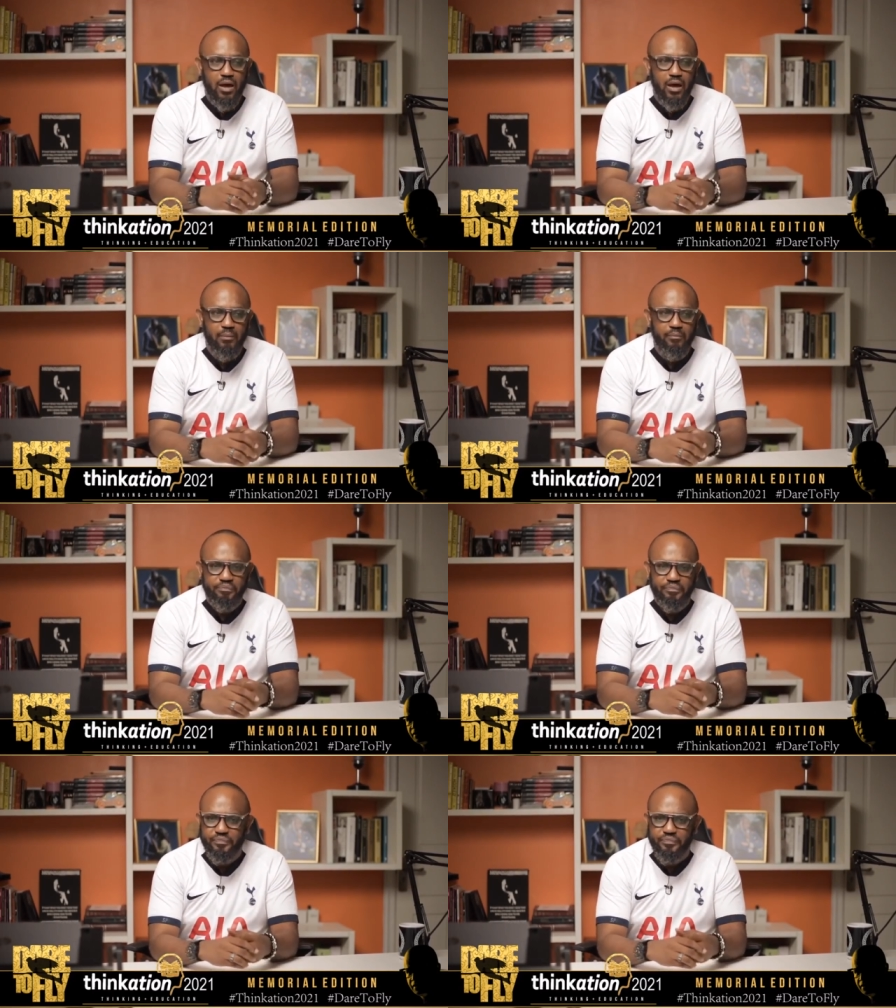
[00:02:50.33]
Um,
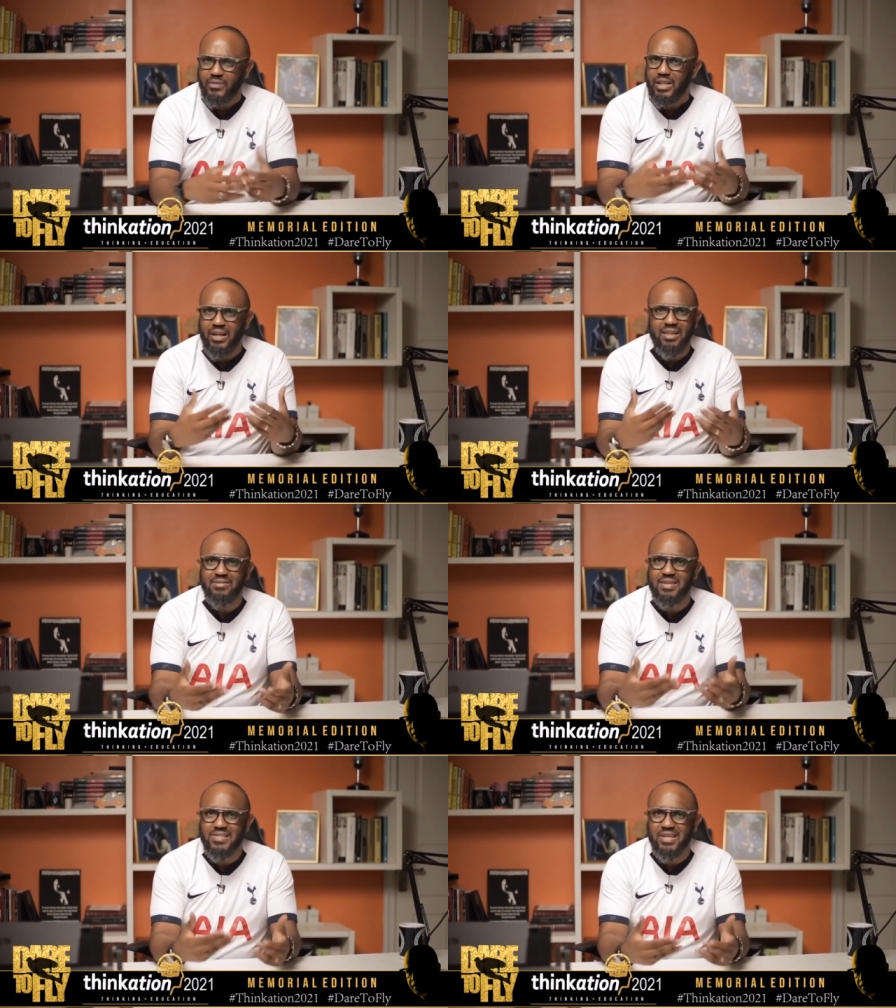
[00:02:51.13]

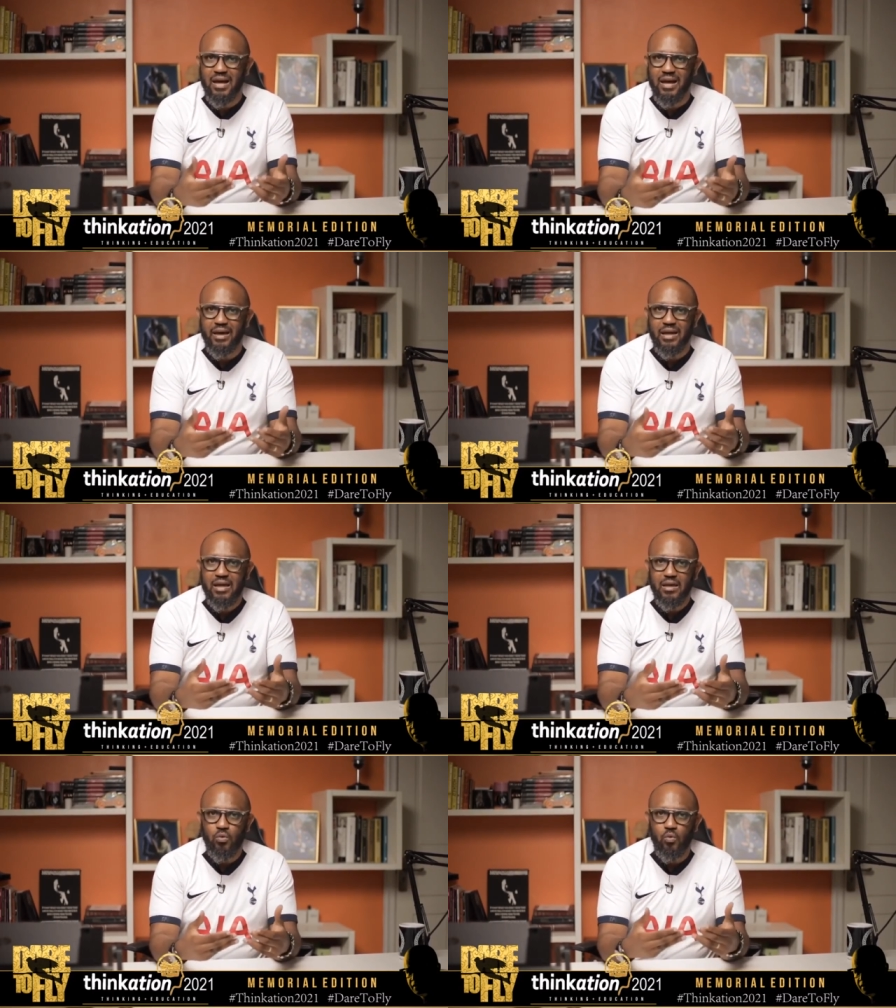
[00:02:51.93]
and this guy
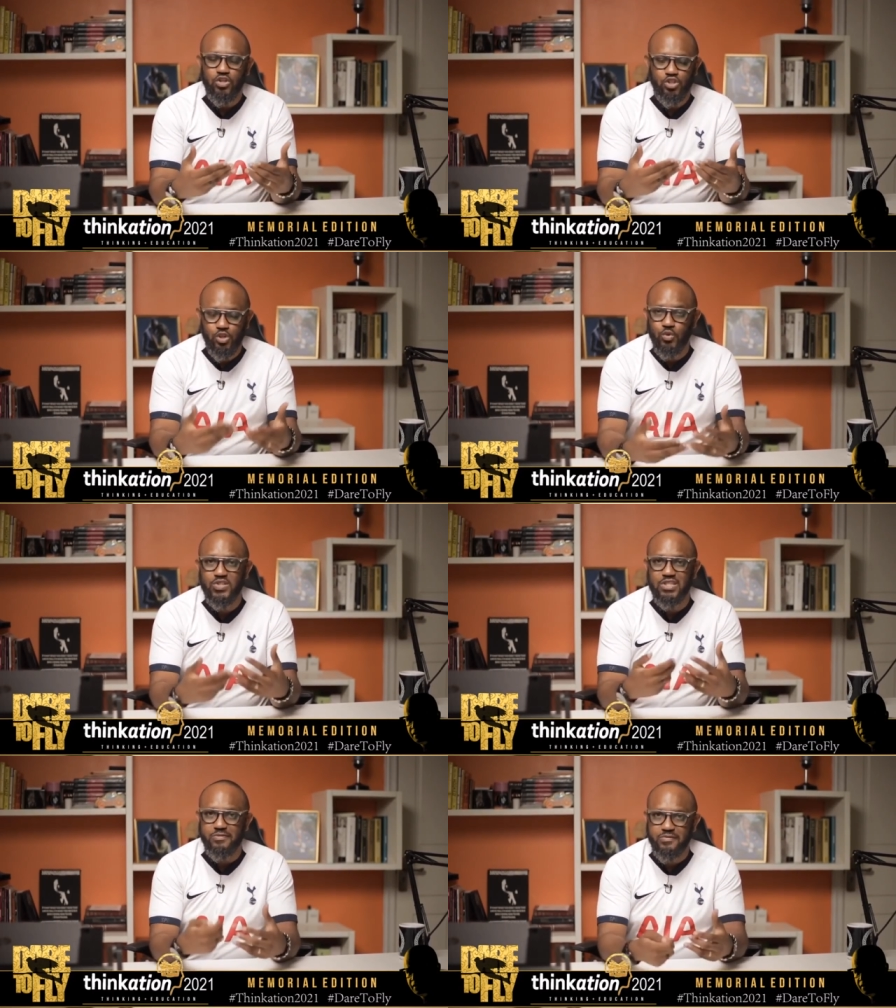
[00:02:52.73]
was
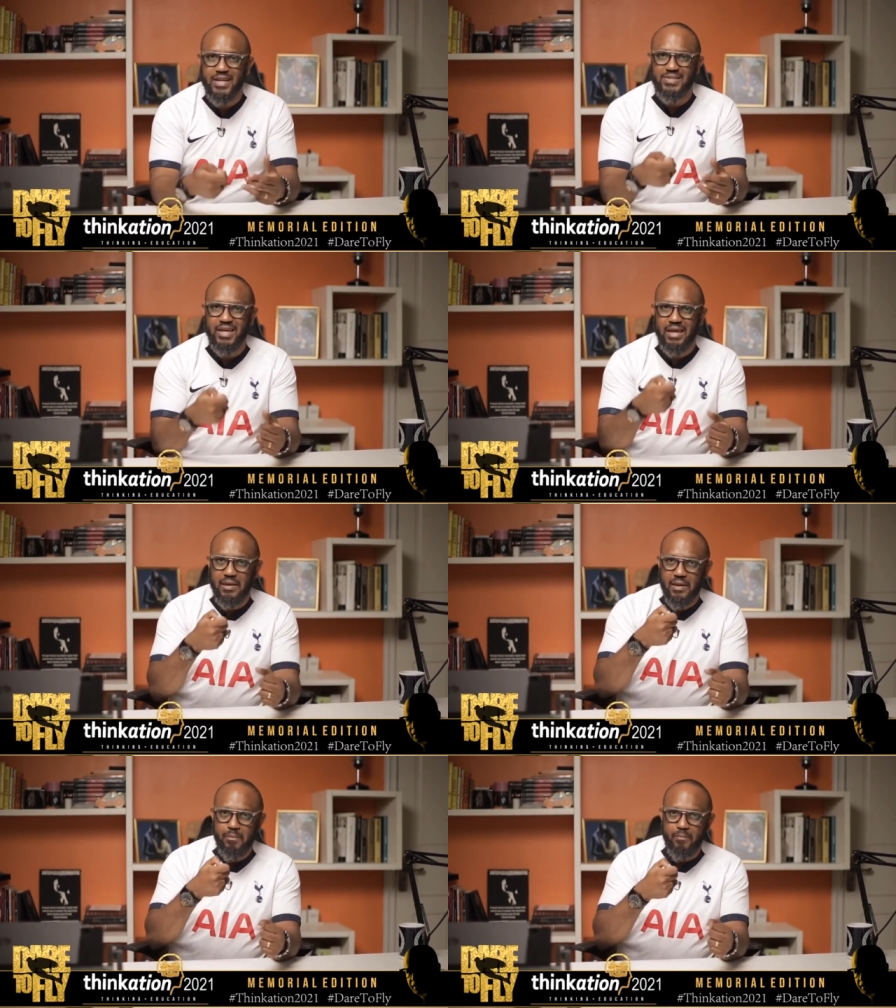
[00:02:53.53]
used to fighting,